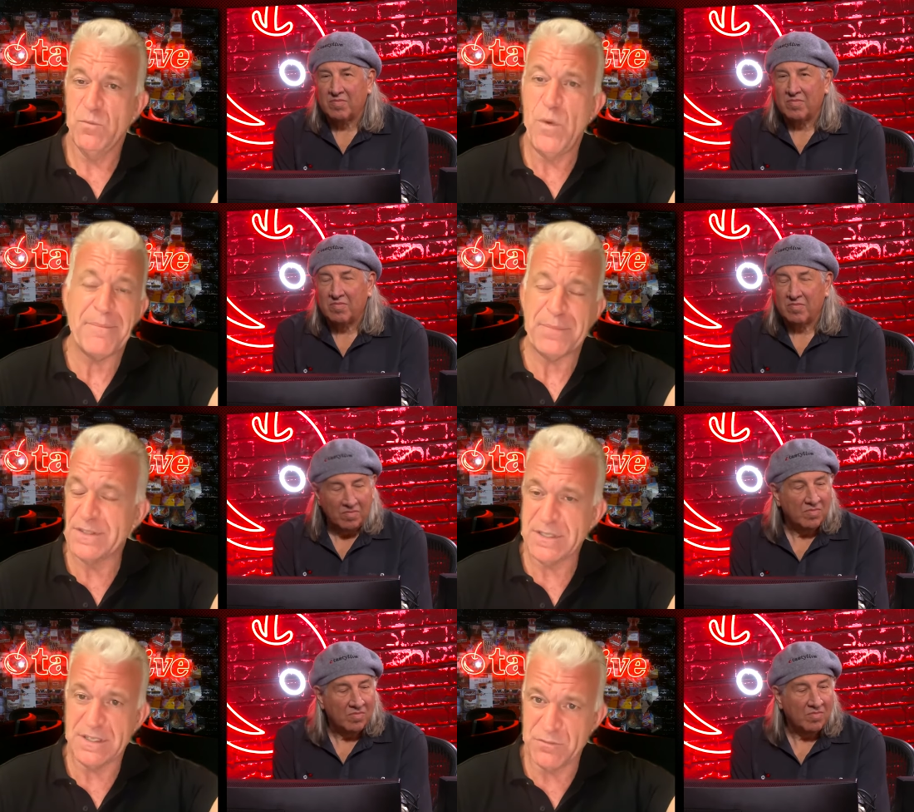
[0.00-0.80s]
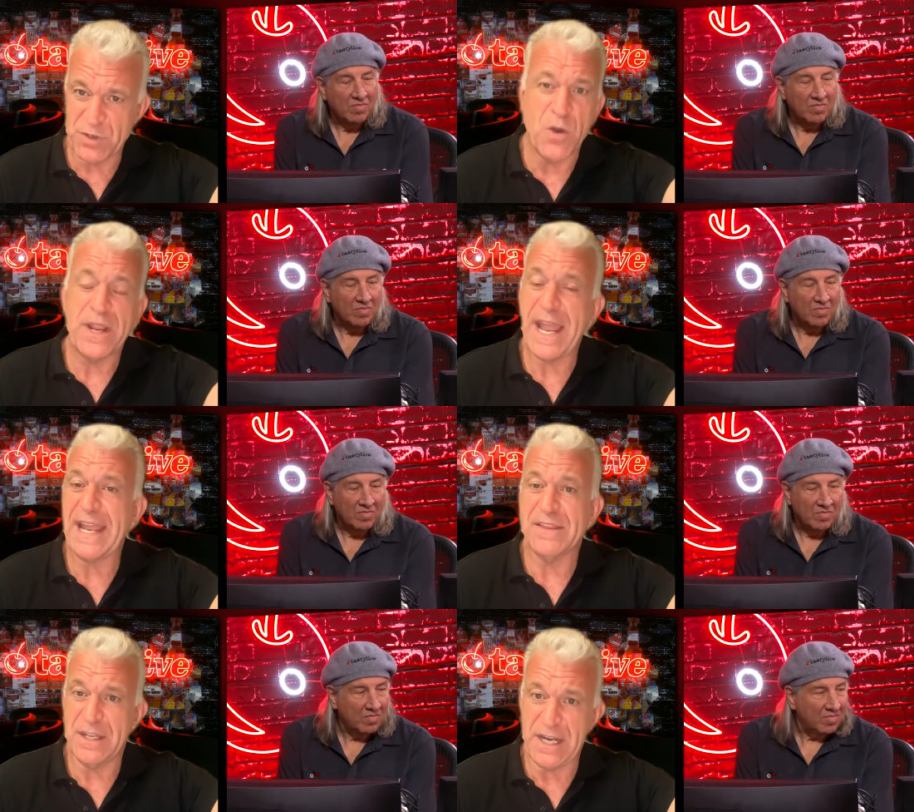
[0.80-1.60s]
Speaker 1: weapons and
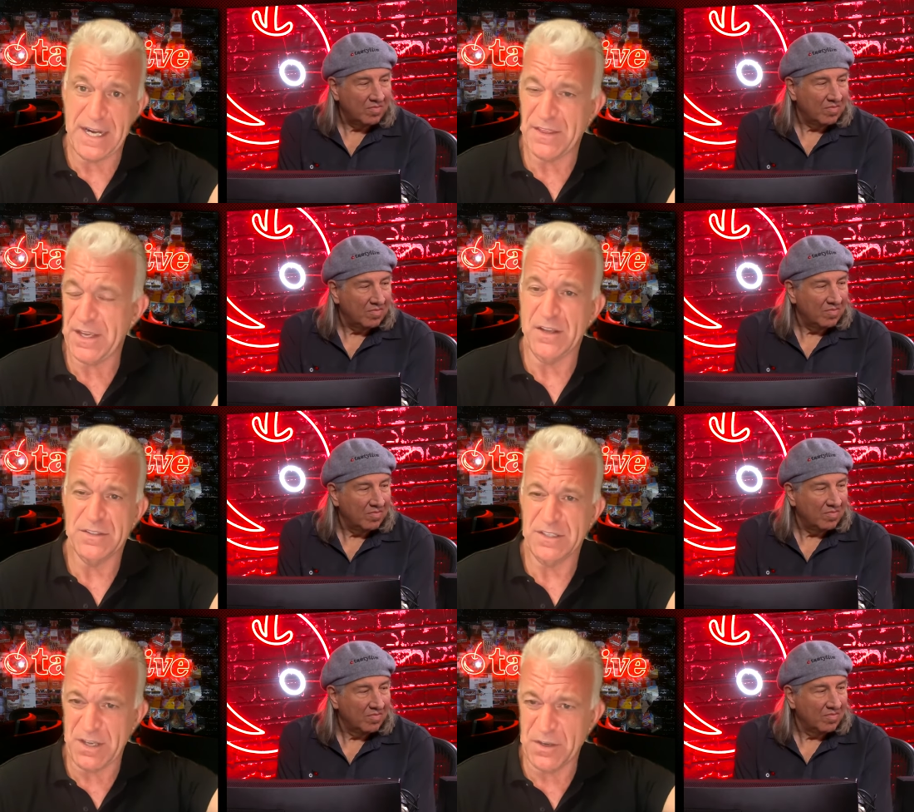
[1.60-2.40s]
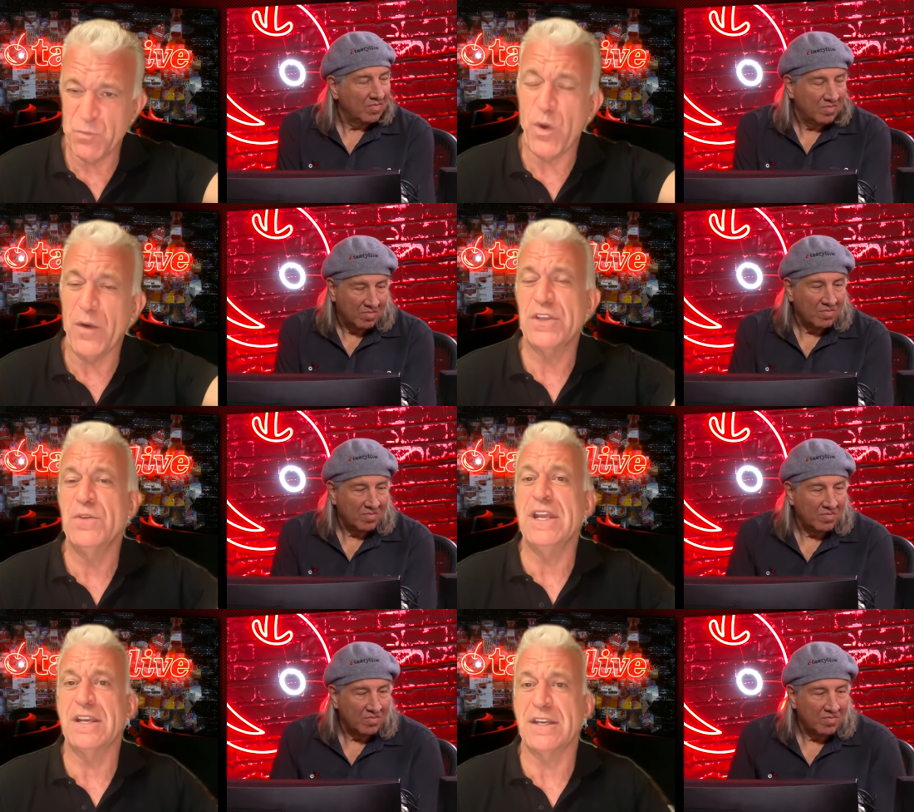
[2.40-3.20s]
cocaine than anything else. It's a, a
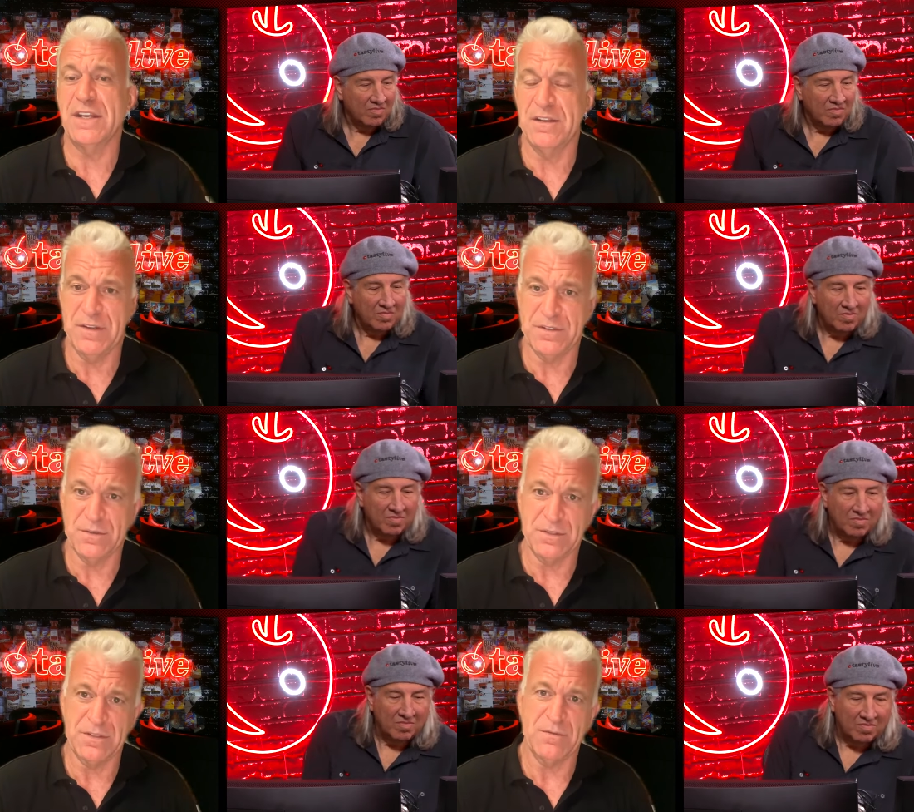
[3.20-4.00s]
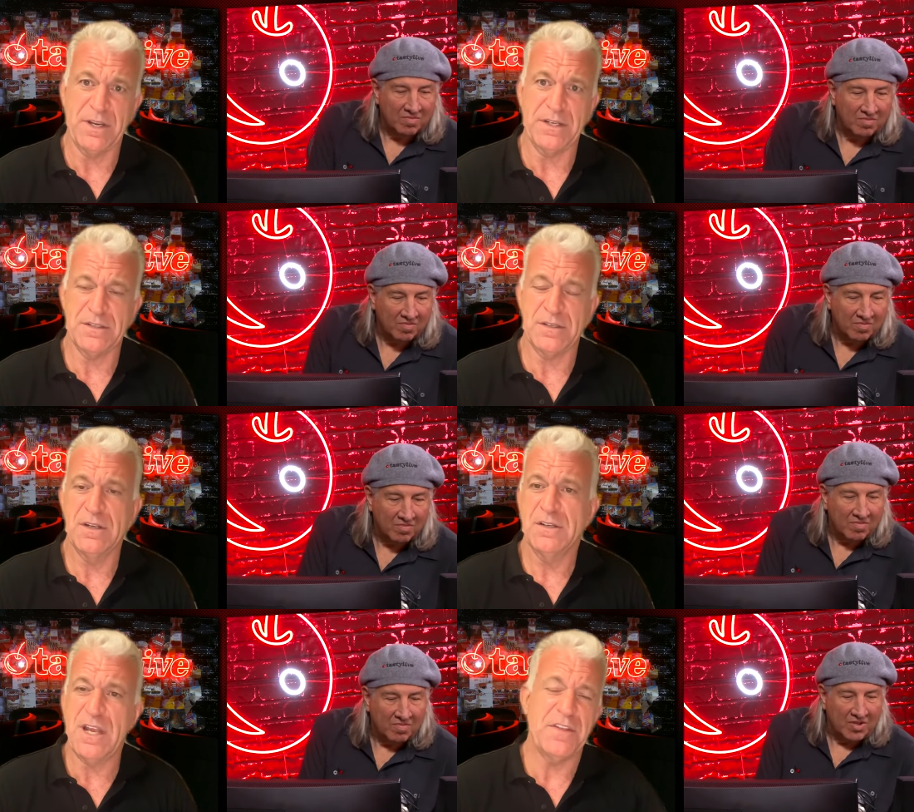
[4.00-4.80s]
unique and individual situation.
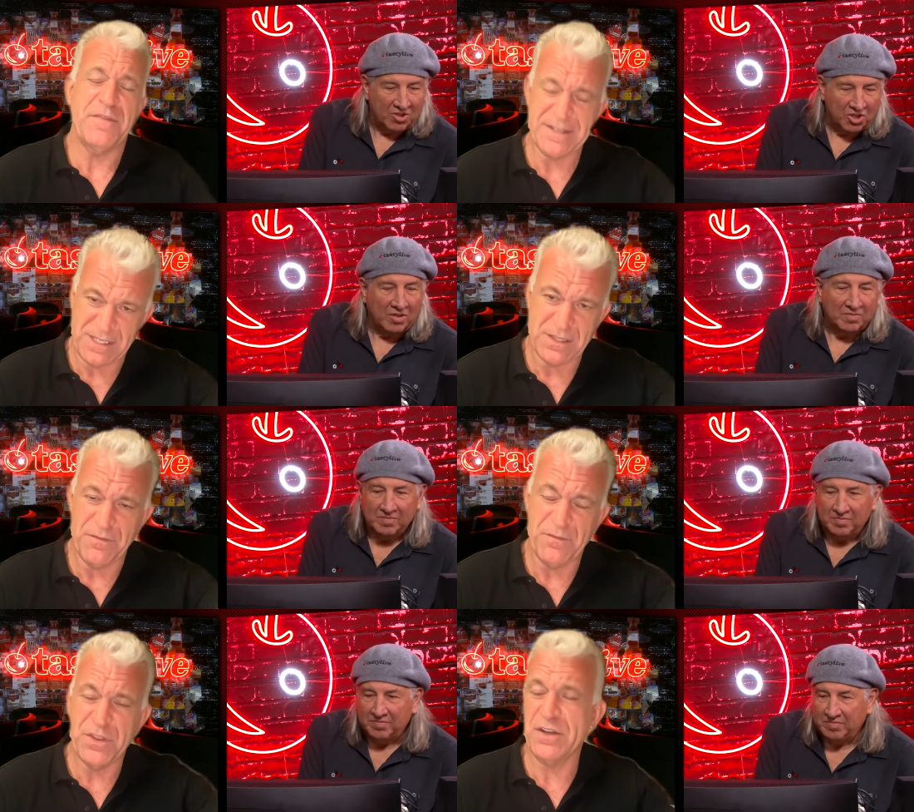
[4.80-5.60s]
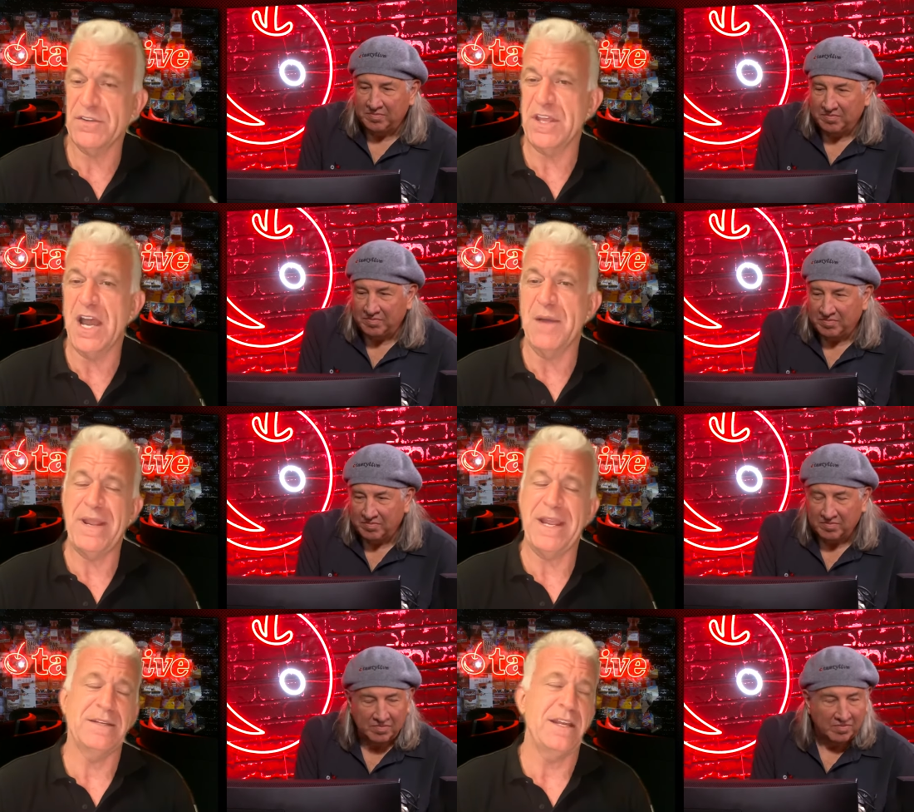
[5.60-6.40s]
Not sure. the vaccine, the the, the uh,
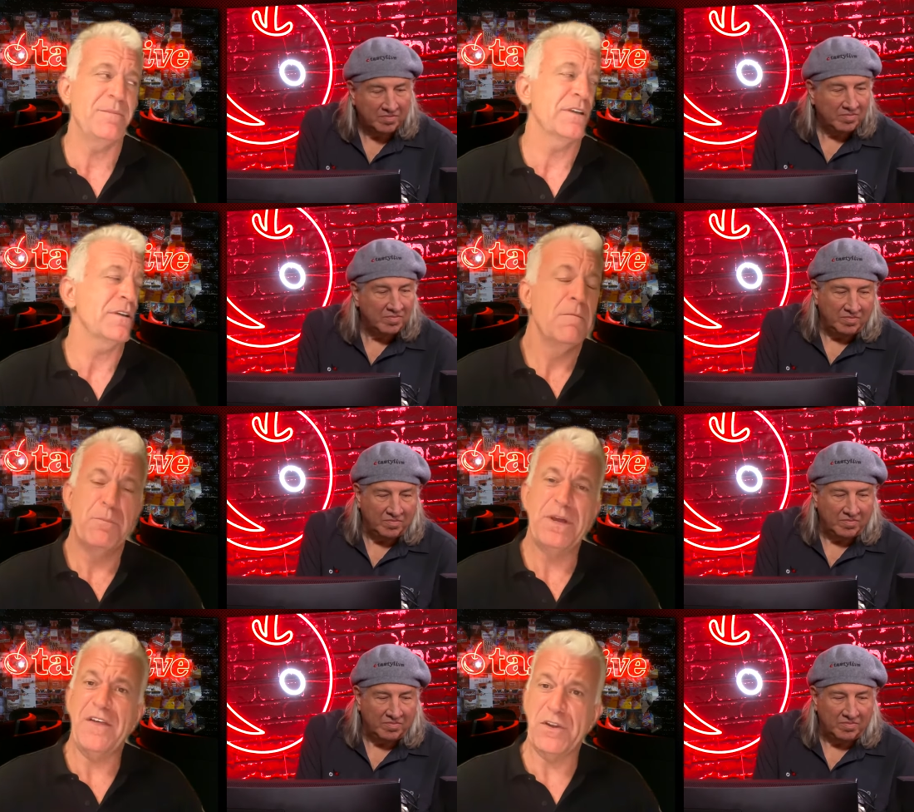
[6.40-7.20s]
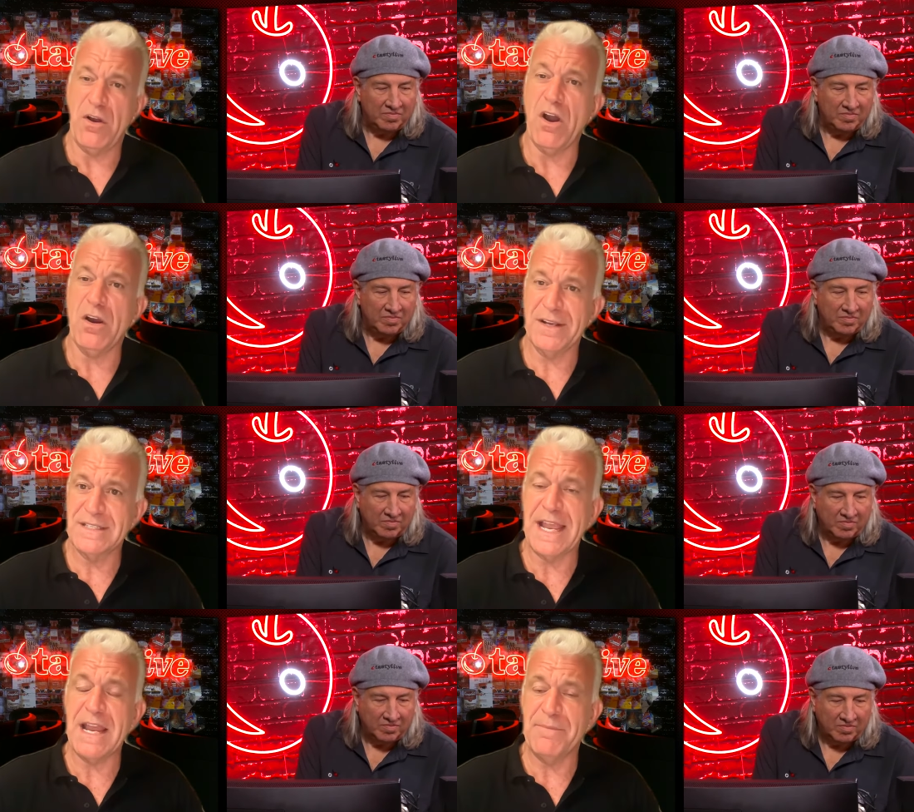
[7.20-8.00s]
pandemic. But there are
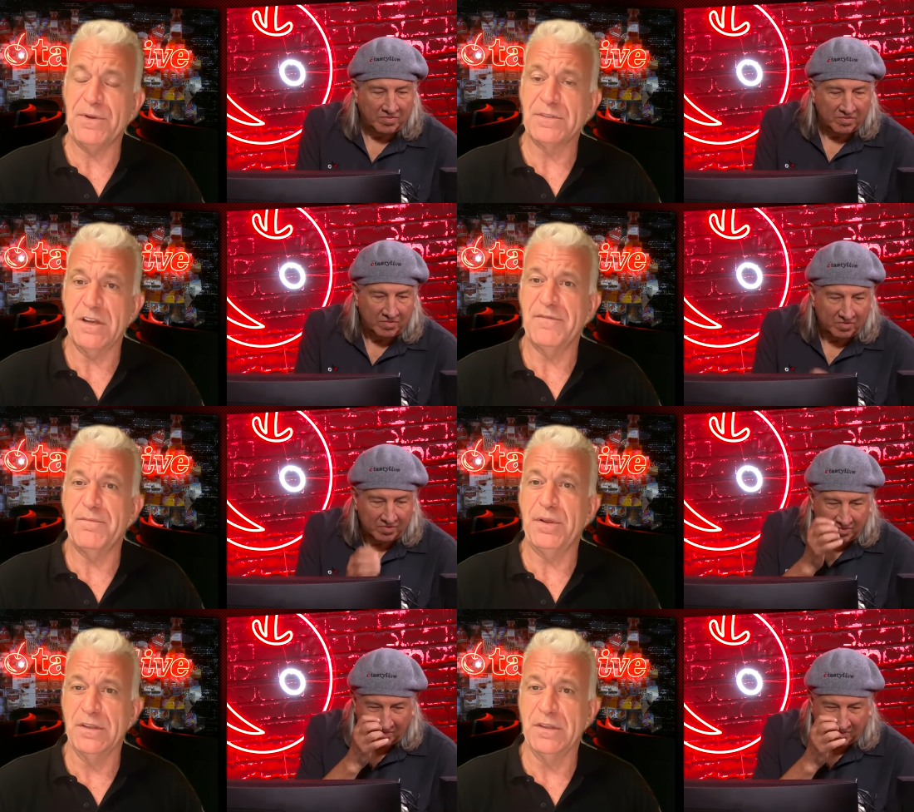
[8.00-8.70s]
examples of